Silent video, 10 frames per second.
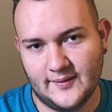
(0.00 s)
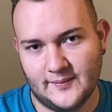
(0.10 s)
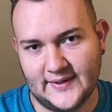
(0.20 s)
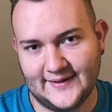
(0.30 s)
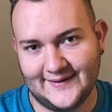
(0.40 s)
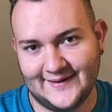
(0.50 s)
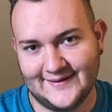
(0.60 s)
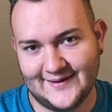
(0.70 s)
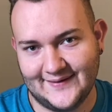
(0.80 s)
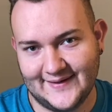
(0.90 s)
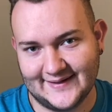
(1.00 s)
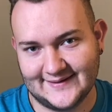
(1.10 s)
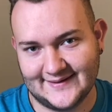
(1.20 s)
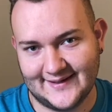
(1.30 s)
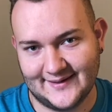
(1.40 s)
But until
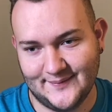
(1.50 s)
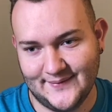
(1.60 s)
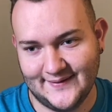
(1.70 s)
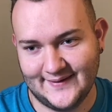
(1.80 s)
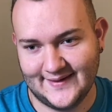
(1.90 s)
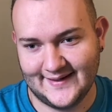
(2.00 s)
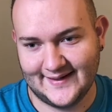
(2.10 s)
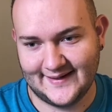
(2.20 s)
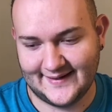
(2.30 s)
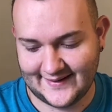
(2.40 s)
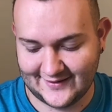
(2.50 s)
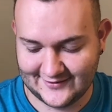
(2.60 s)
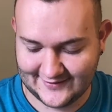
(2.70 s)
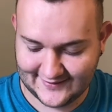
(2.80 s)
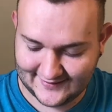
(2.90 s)
next time, uh, I'll
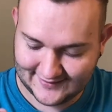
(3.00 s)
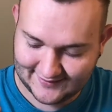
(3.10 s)
just